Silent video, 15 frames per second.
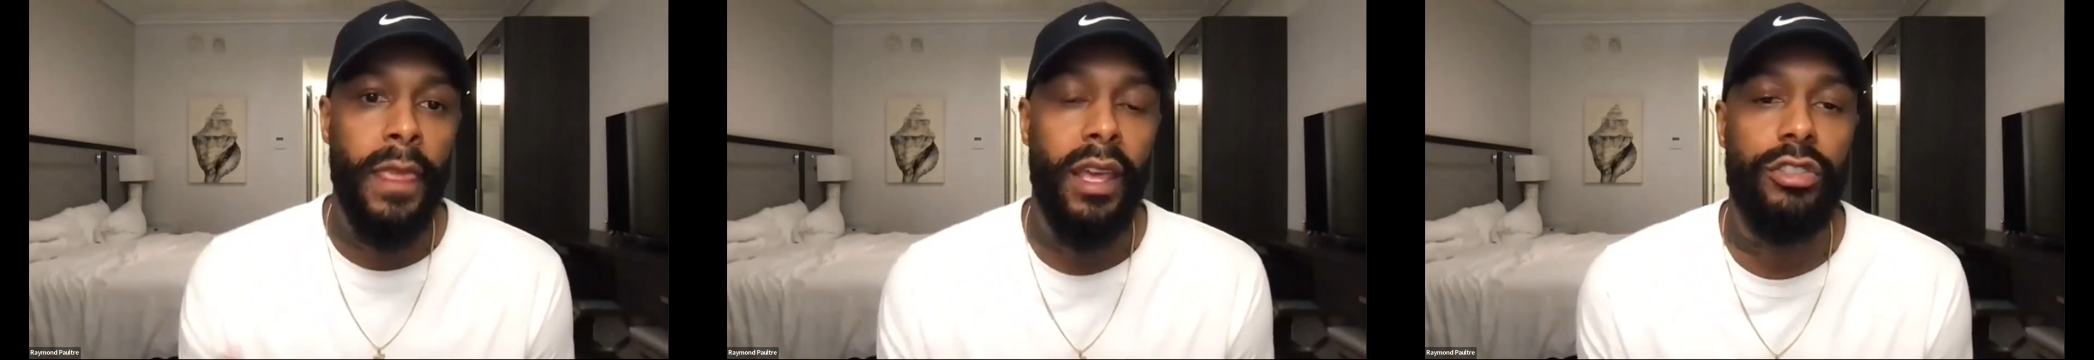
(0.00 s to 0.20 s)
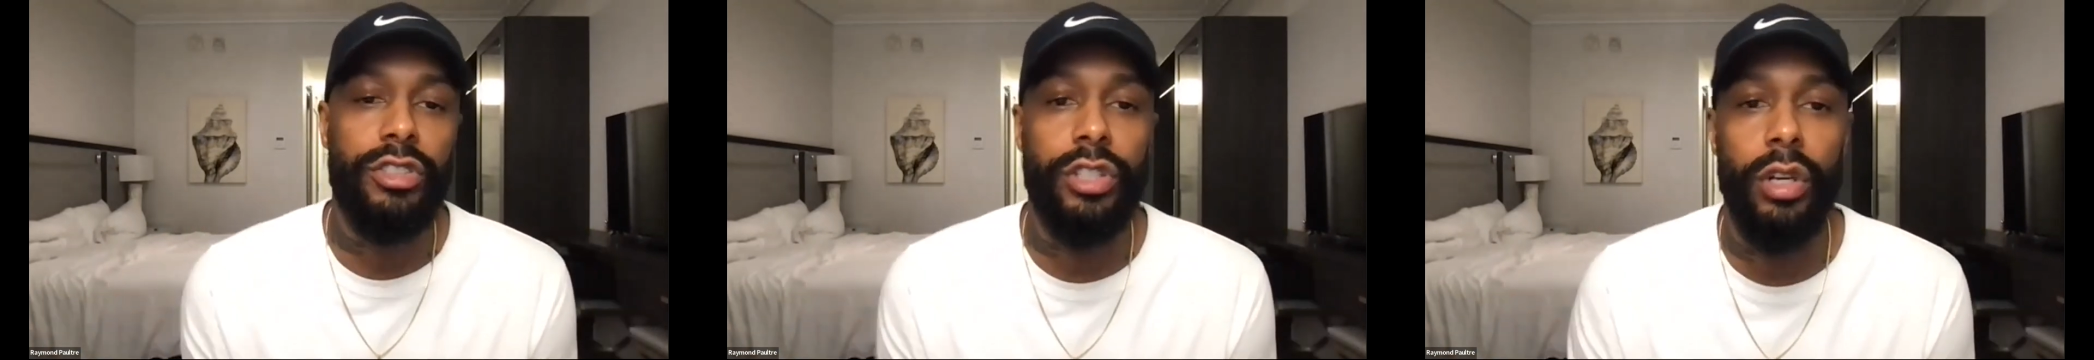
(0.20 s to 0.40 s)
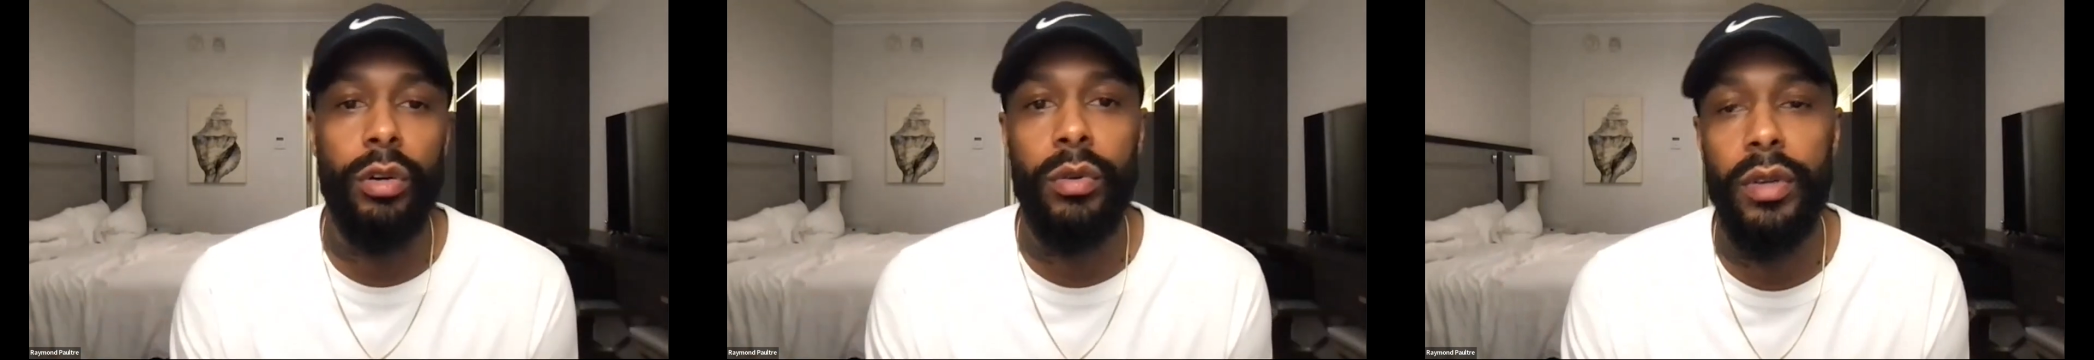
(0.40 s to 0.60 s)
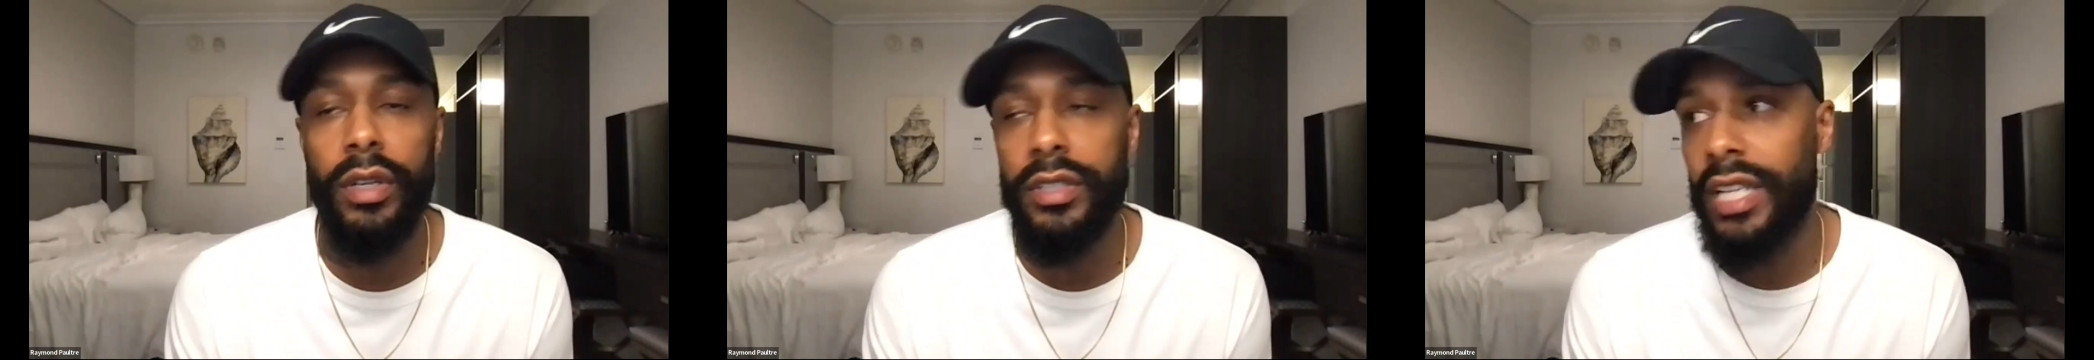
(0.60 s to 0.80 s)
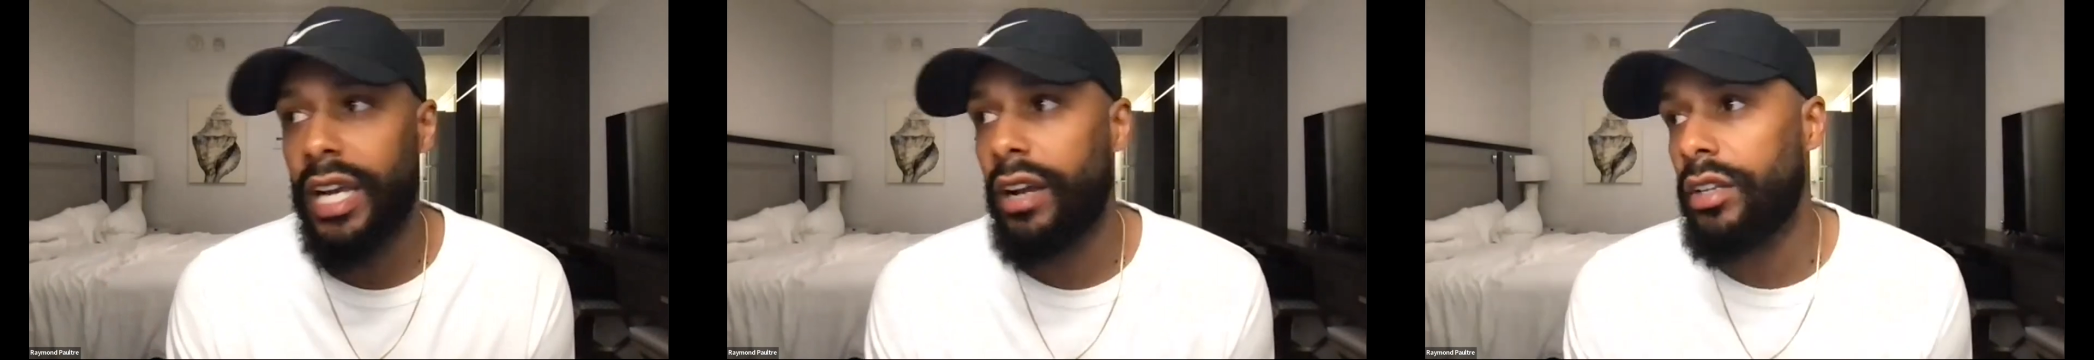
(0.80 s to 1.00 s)
And so,
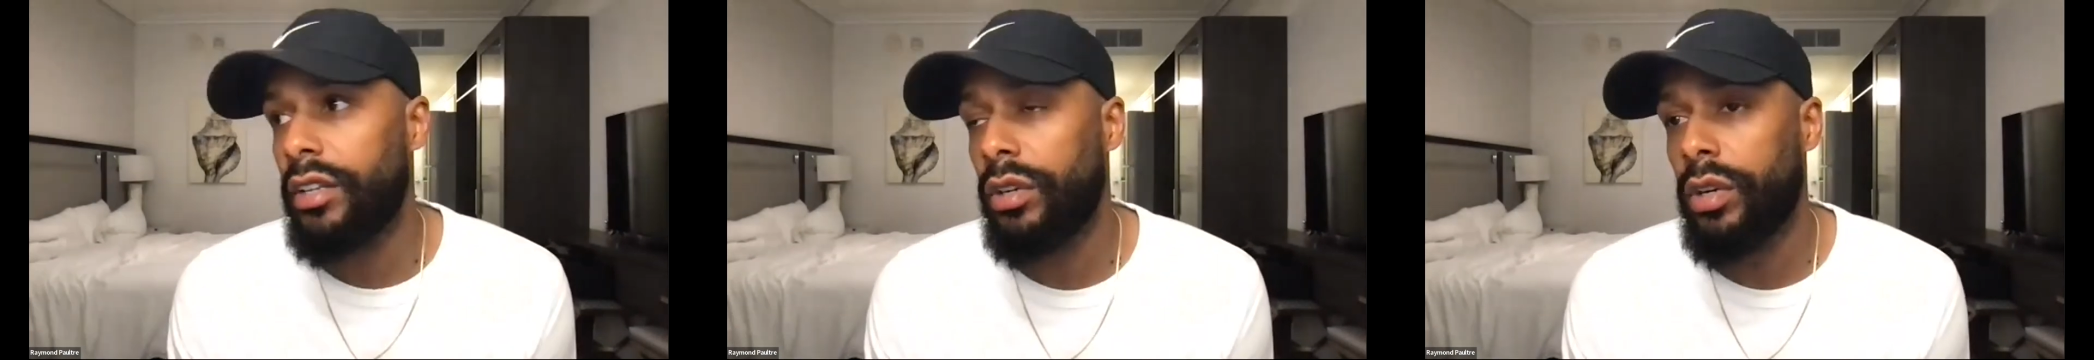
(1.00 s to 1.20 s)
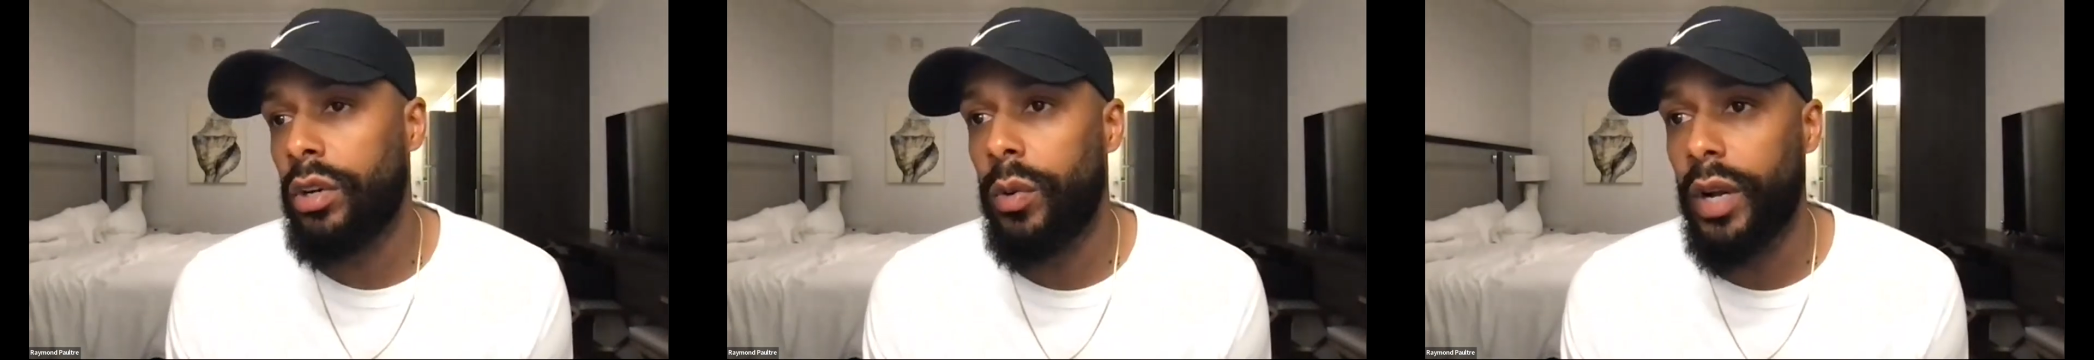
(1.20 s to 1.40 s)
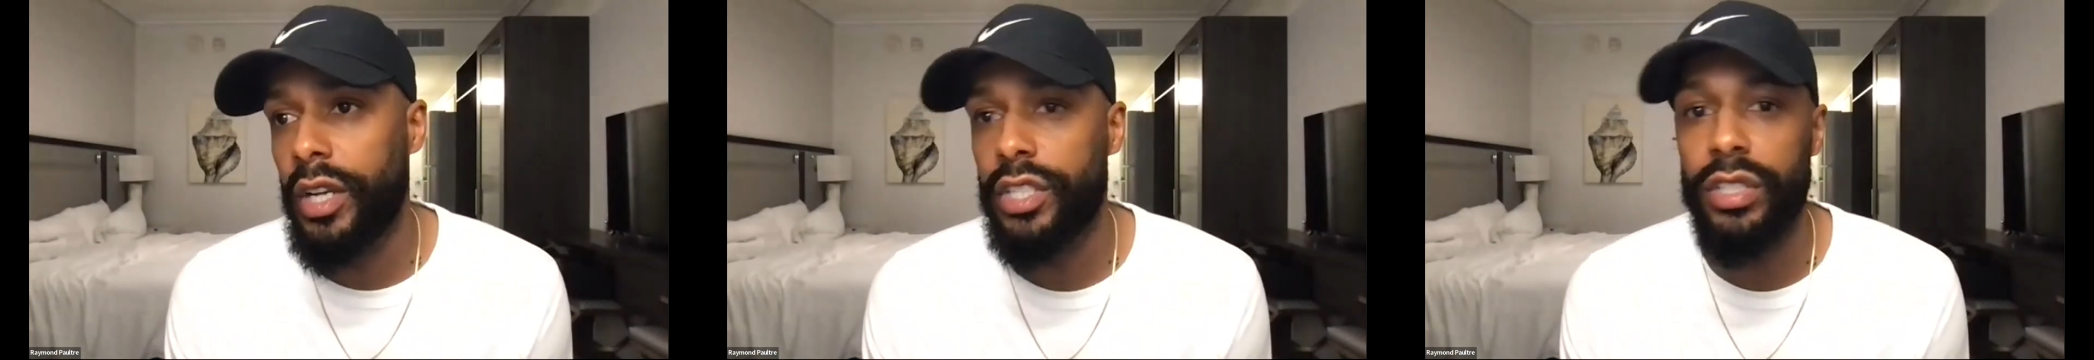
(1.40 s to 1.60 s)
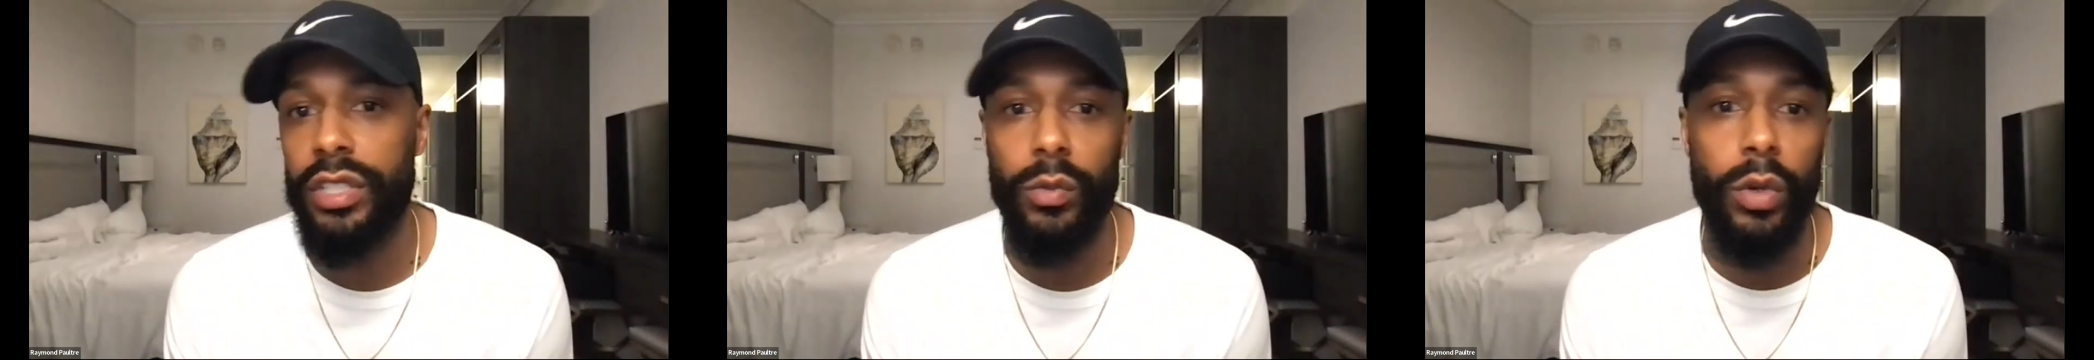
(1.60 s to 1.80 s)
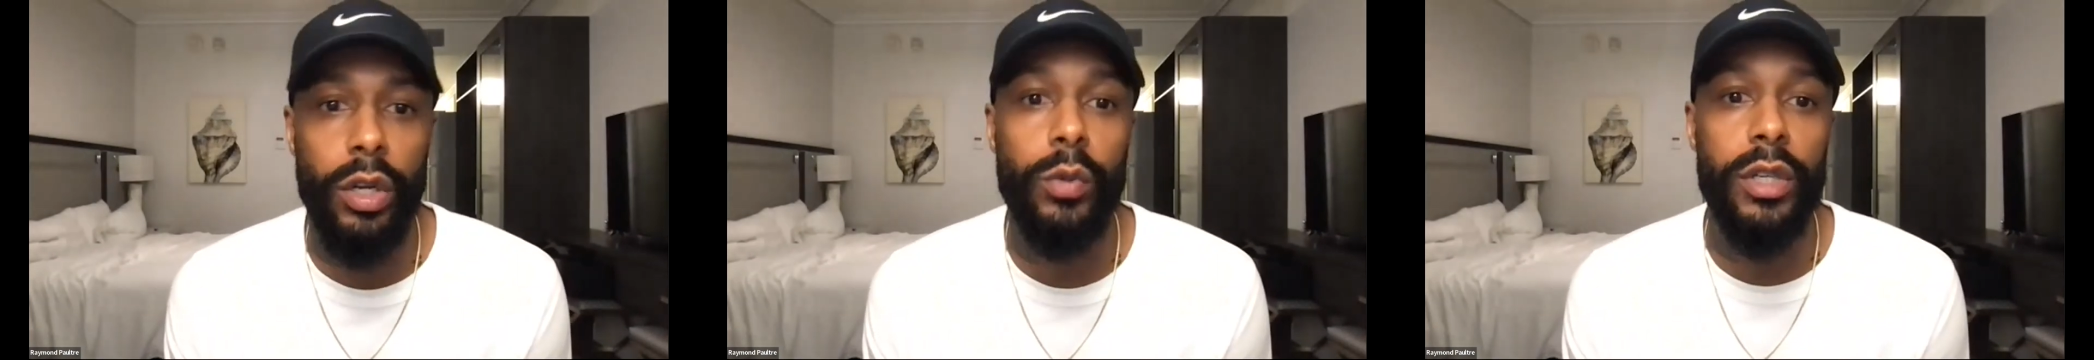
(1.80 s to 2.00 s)
Sarah, to your
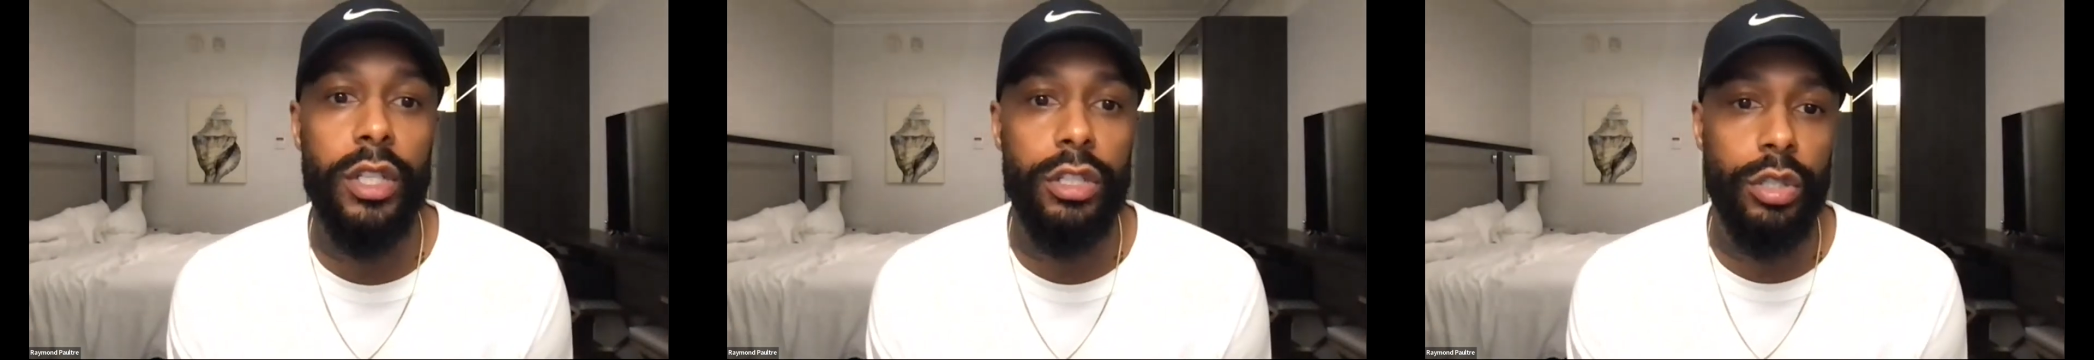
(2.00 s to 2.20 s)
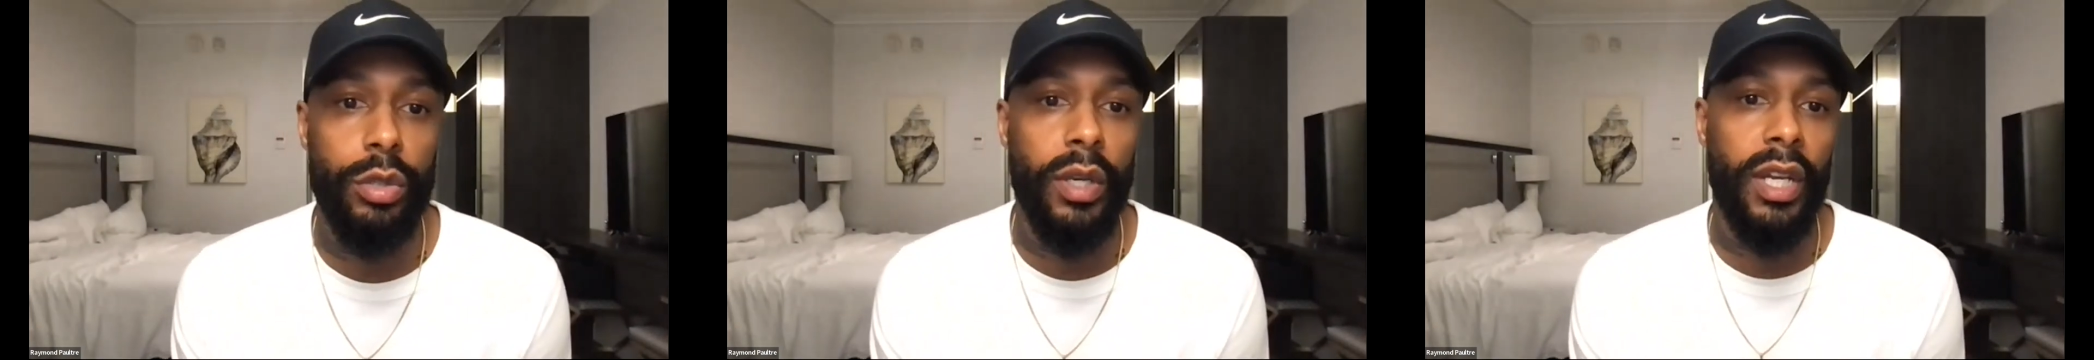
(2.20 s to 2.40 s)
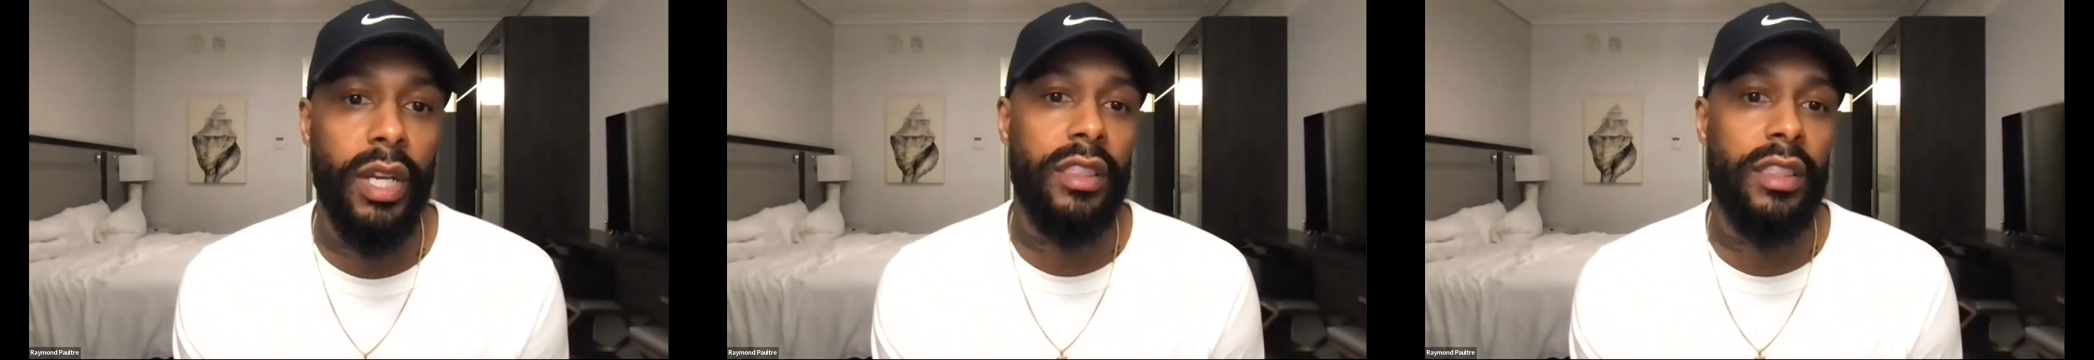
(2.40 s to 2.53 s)
question, what are we doing?